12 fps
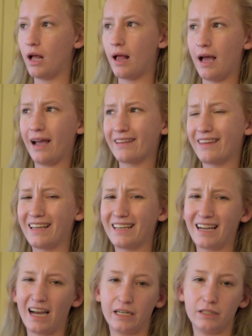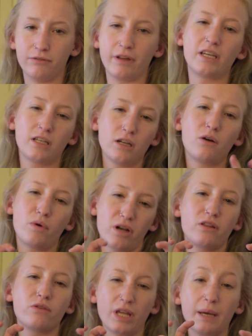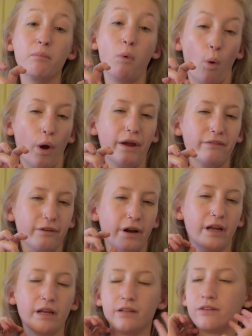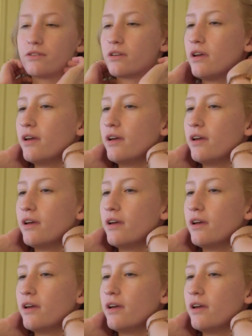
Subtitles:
I had like a kind of like, one of those like boyfriends,